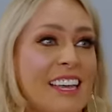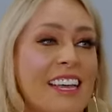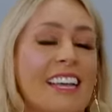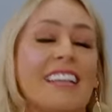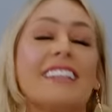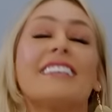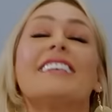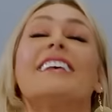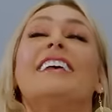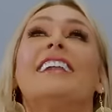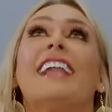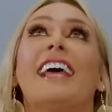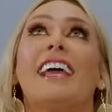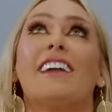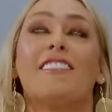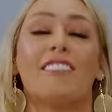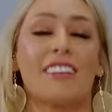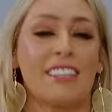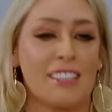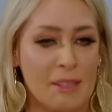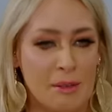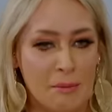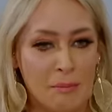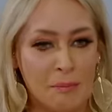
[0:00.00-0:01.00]
It's
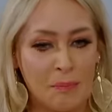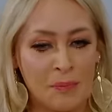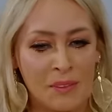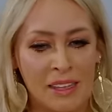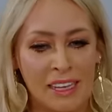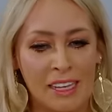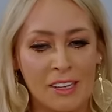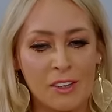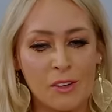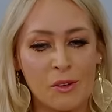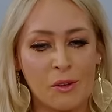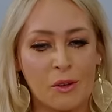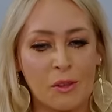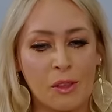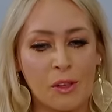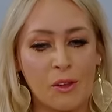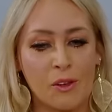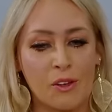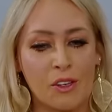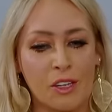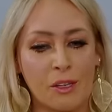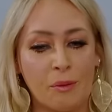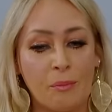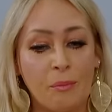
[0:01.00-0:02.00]
hilarious. In North
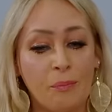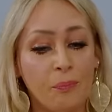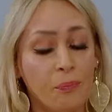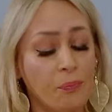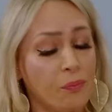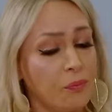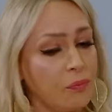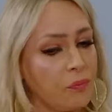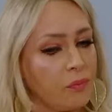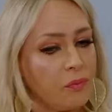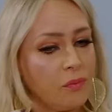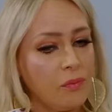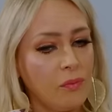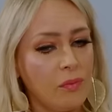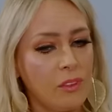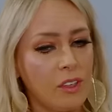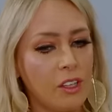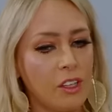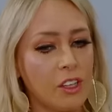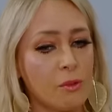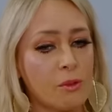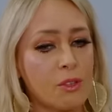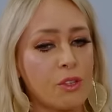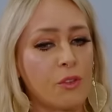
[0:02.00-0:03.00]
London,
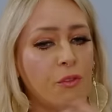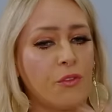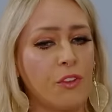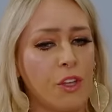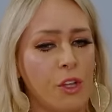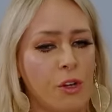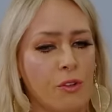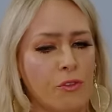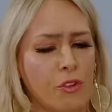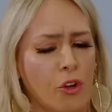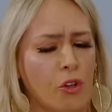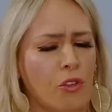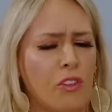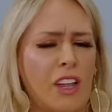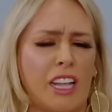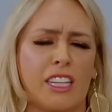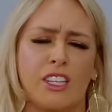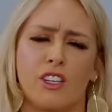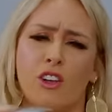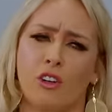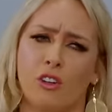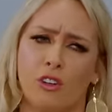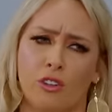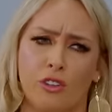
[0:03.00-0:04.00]
there was a funeral.
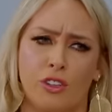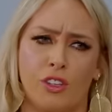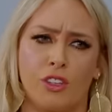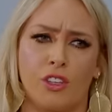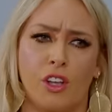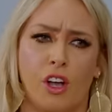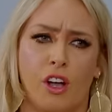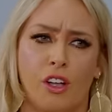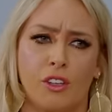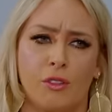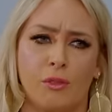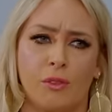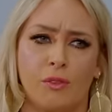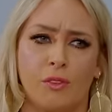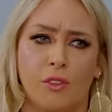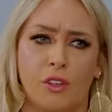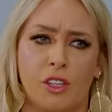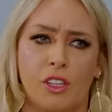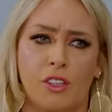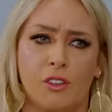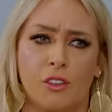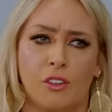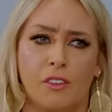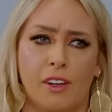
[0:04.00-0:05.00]
That's not a good start to a
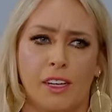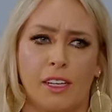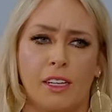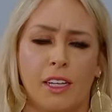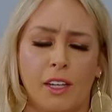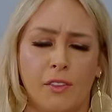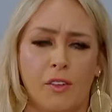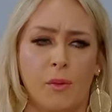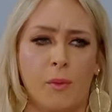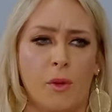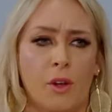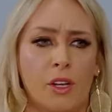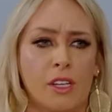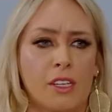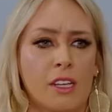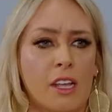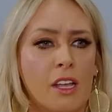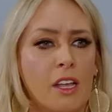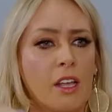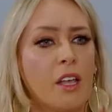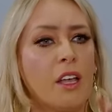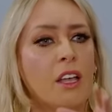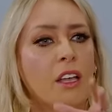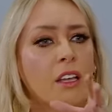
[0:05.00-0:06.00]
funny story, if I'm honest.
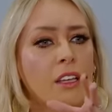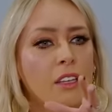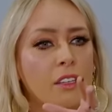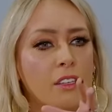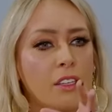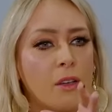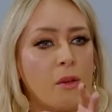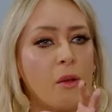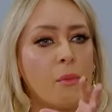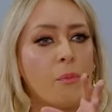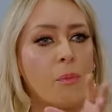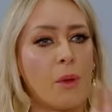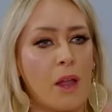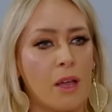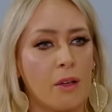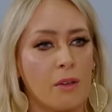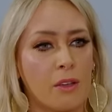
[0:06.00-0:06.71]
So a bloke...